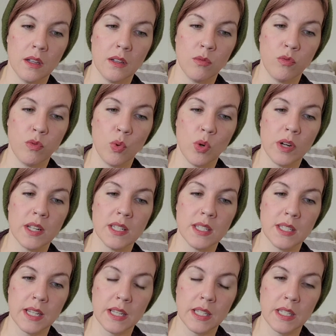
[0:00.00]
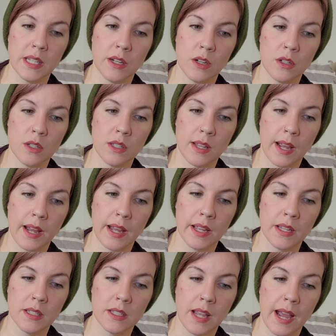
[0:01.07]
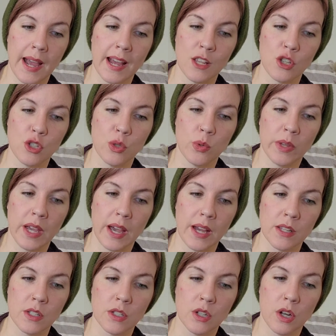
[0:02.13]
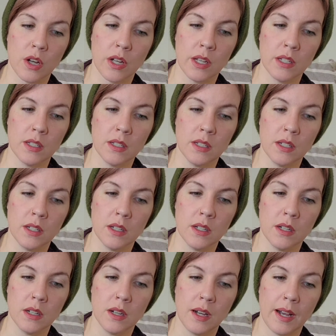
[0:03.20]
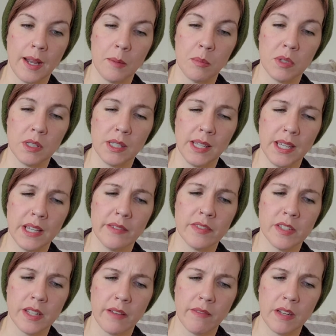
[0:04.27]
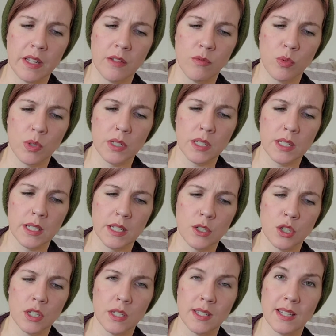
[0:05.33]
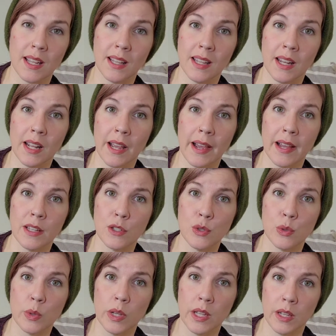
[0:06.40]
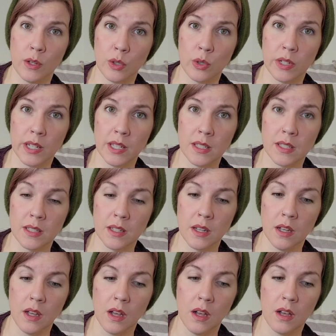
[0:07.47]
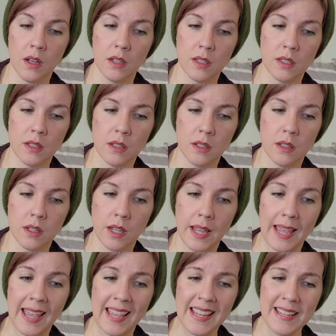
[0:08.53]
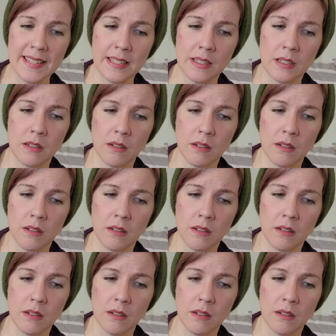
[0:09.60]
4 to 6 year size has you cast on, I believe, 74 stitches, and then it has you increase 8